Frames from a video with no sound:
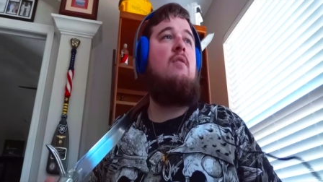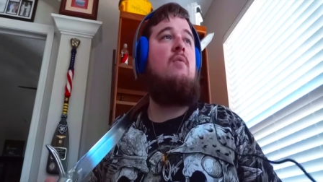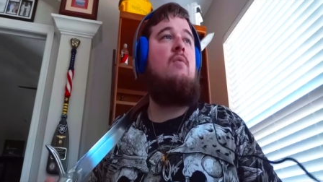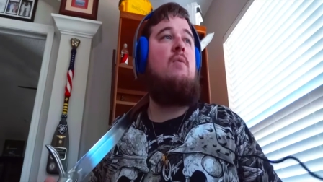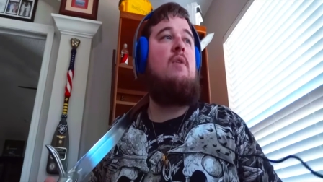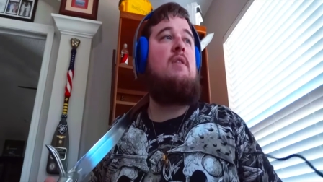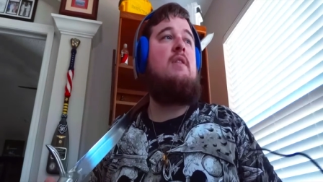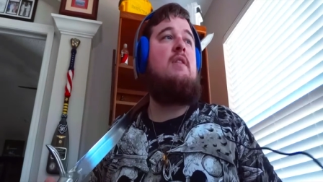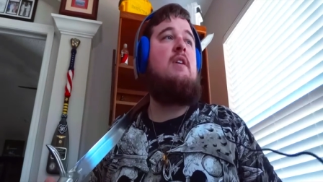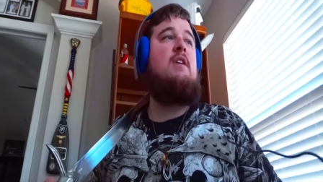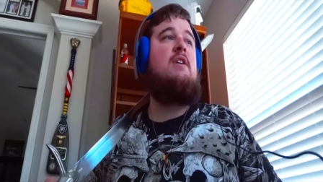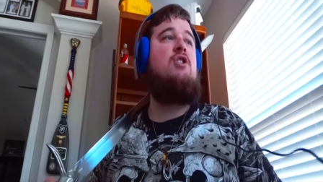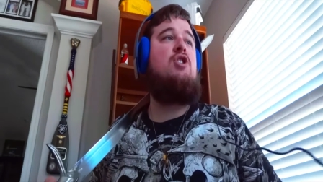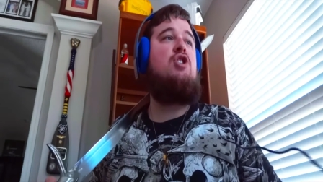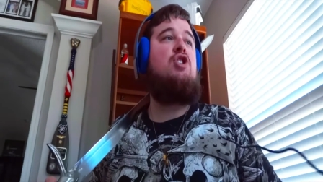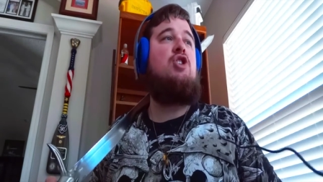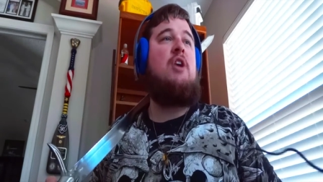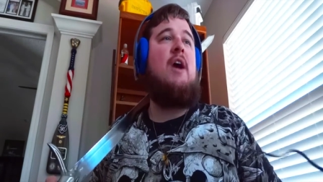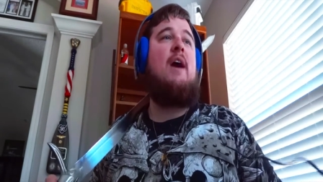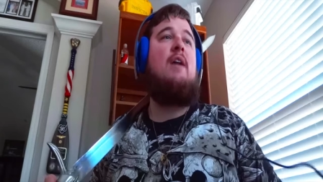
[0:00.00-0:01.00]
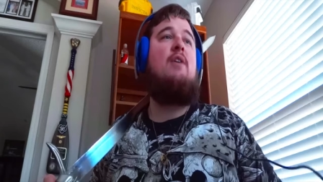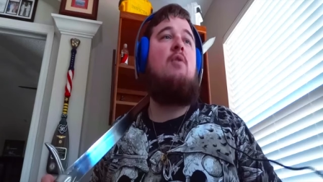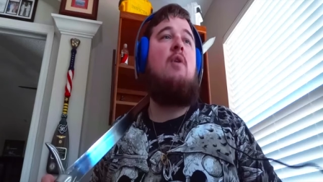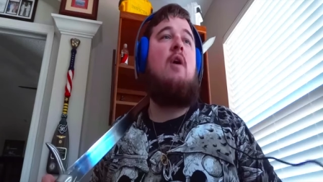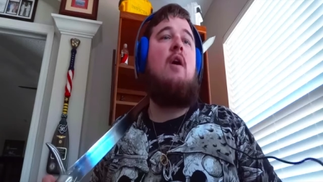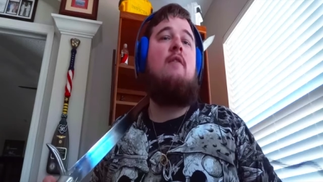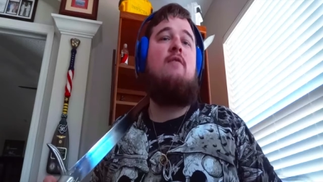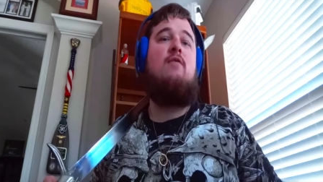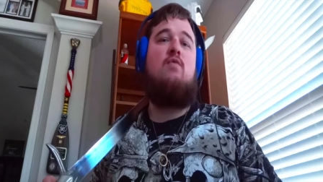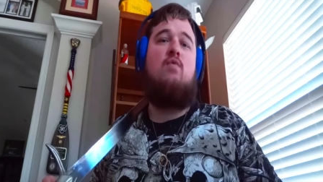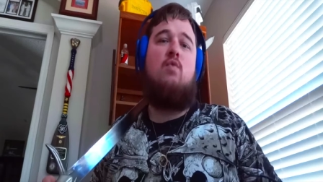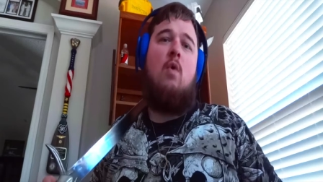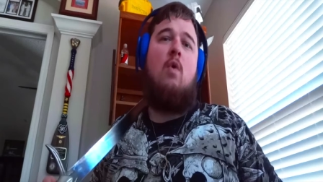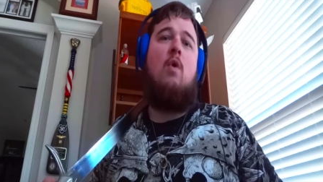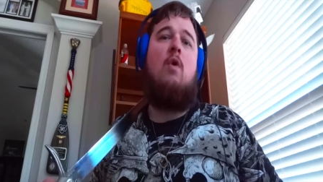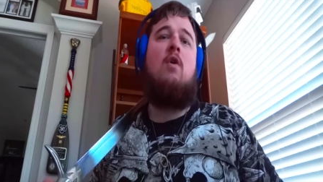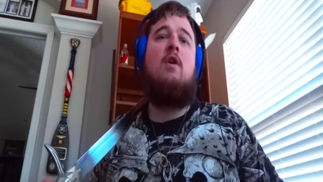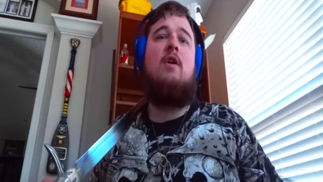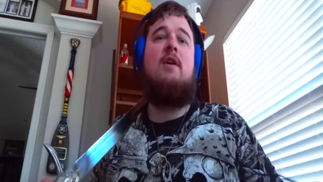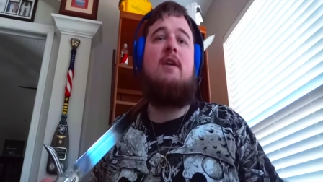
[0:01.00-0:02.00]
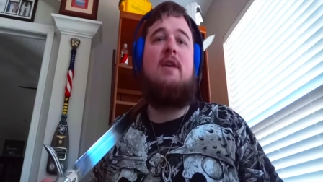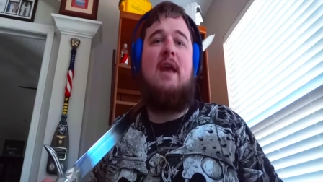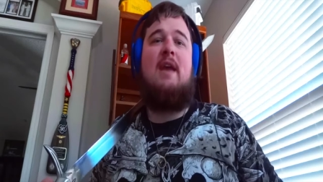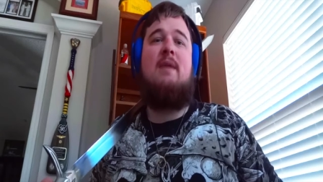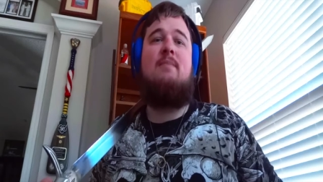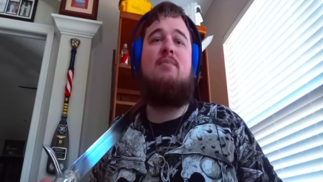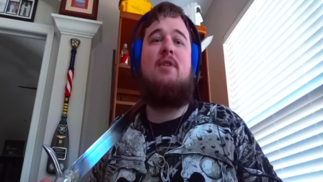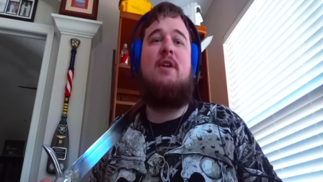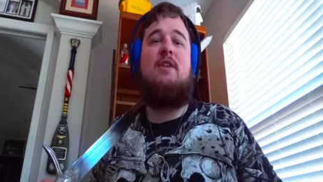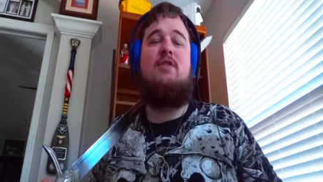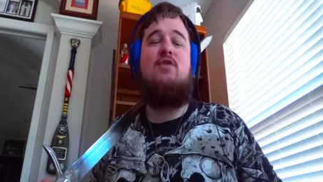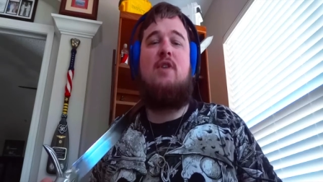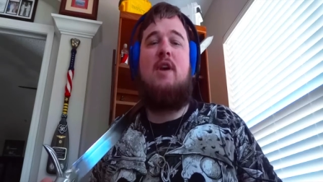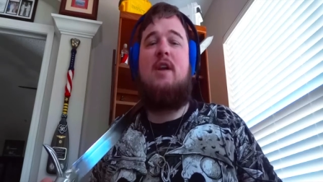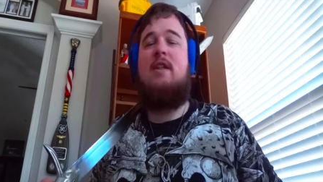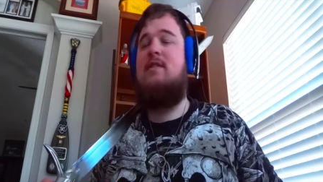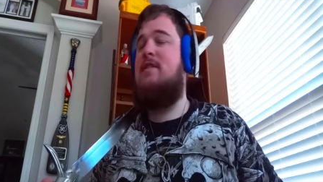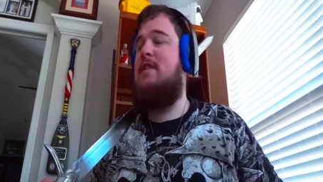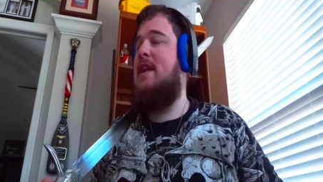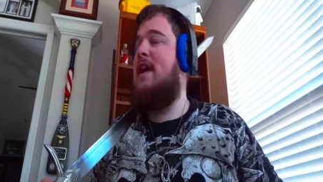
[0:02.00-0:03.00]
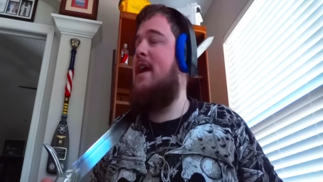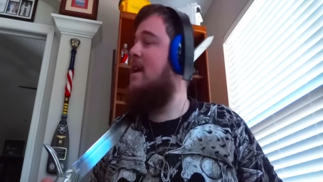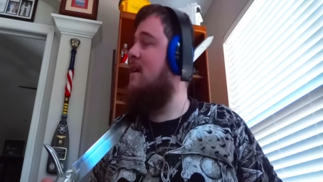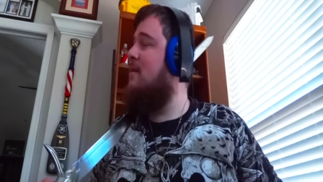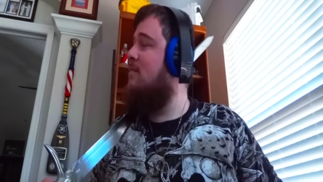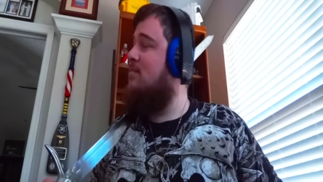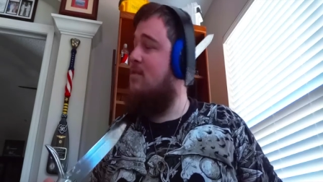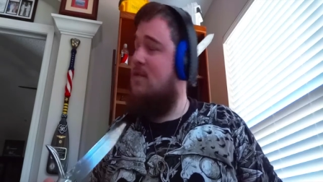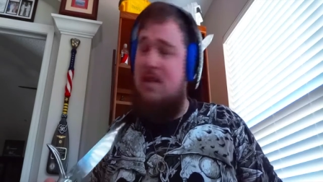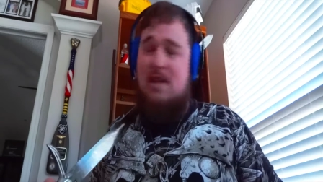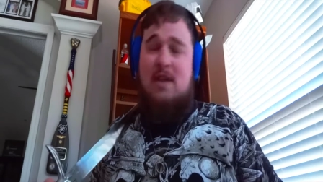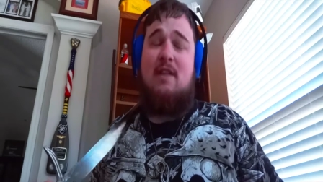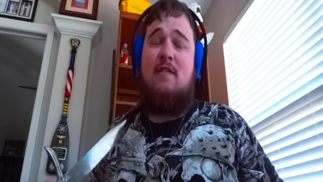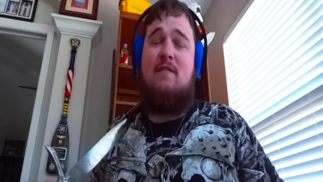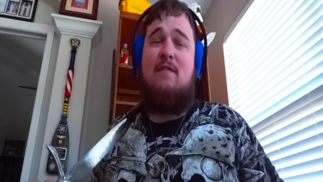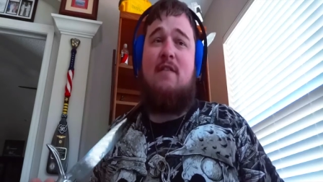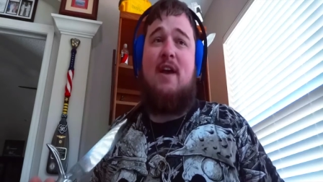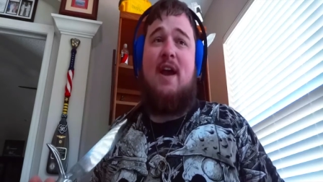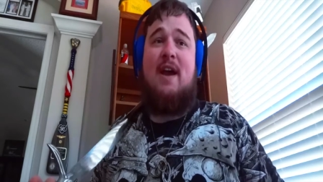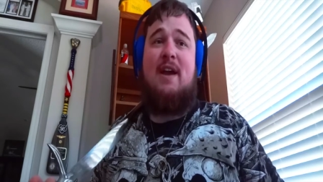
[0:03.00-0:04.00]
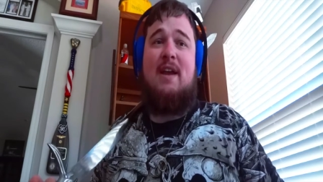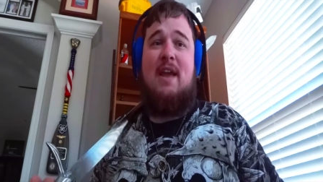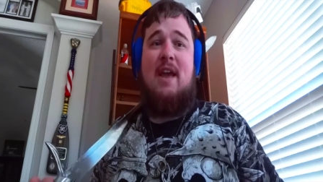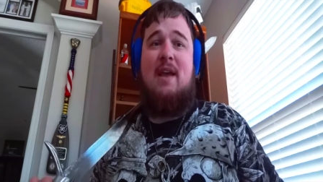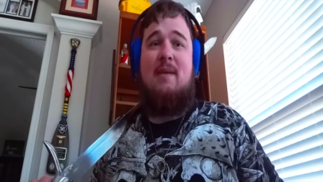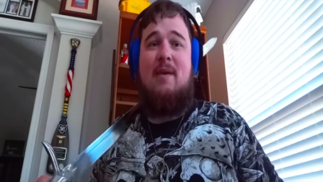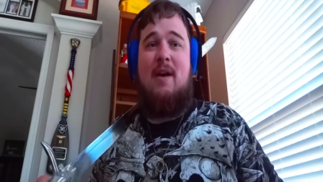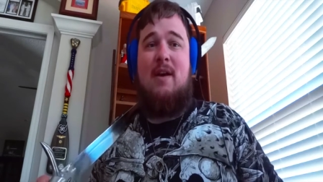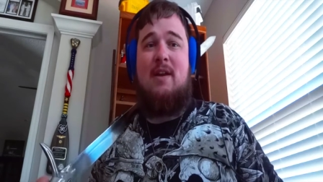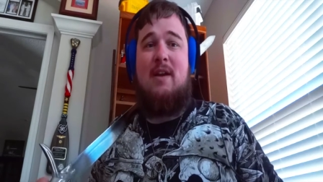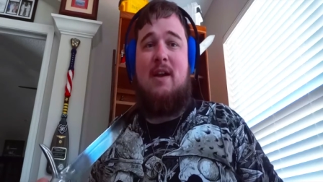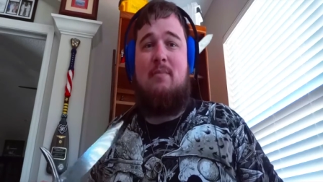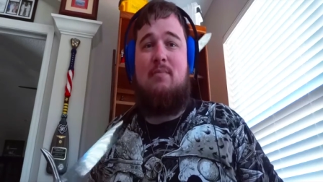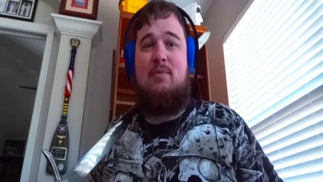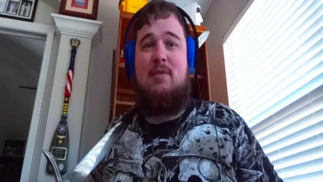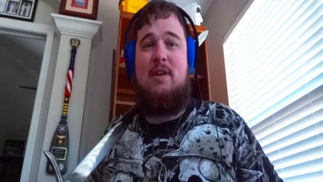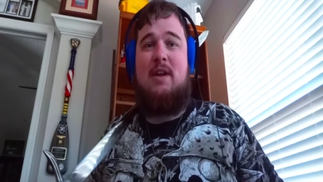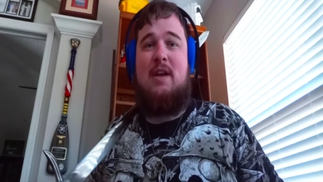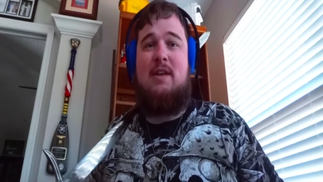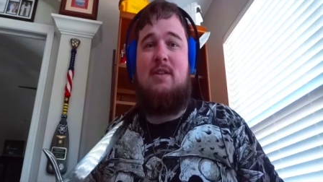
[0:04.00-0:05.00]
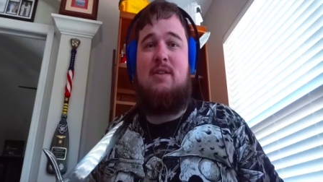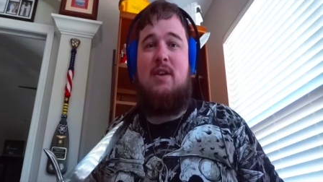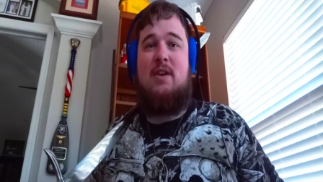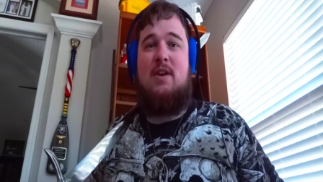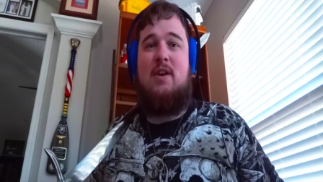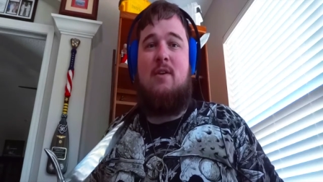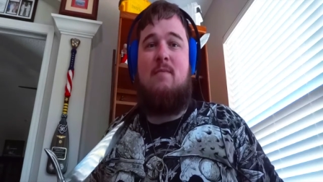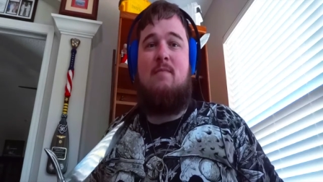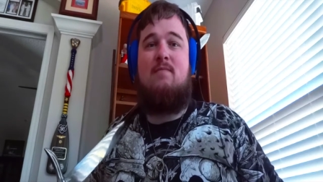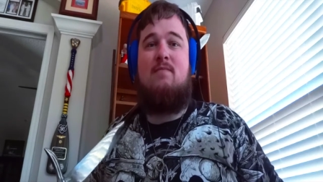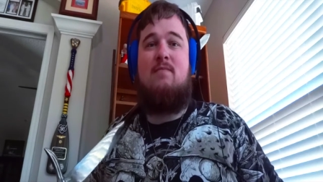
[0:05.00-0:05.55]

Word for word: with the Shadow of War gameplay trailer that I completely forgot came out a couple of days ago.